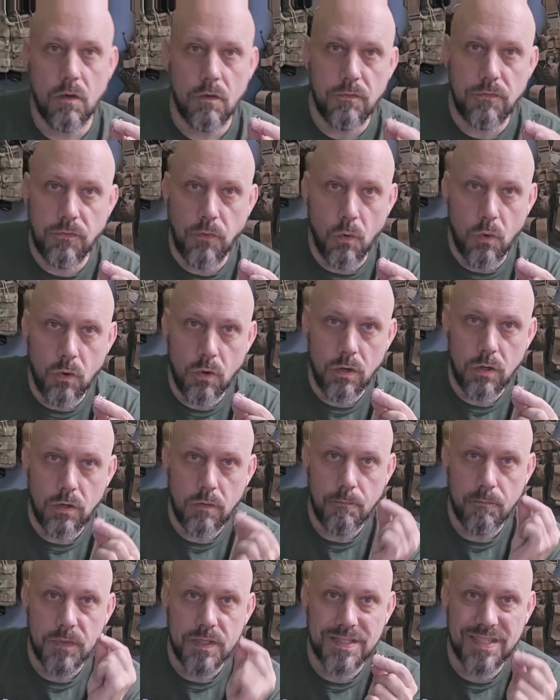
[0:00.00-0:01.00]
4
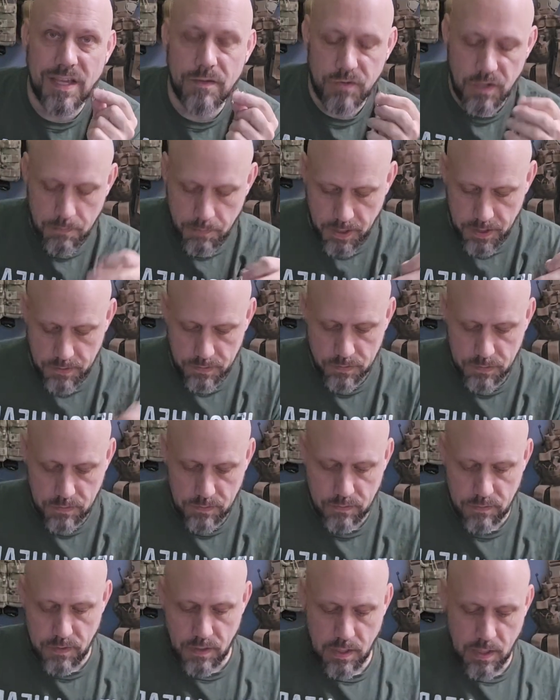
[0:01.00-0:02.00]
safety
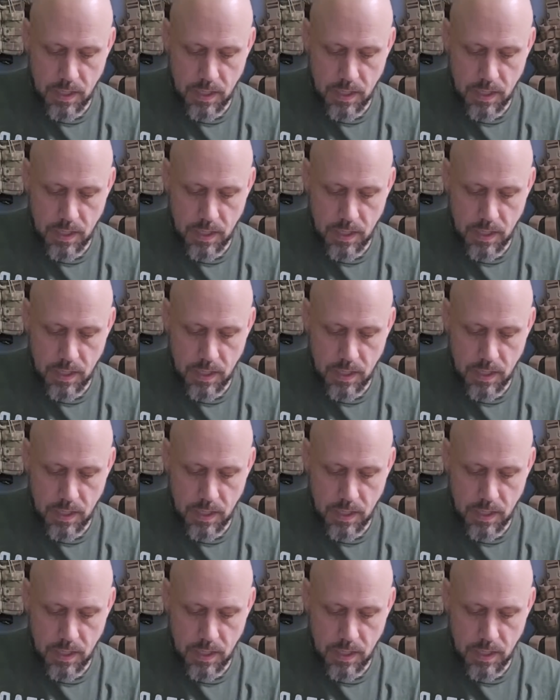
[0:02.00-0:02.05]
pins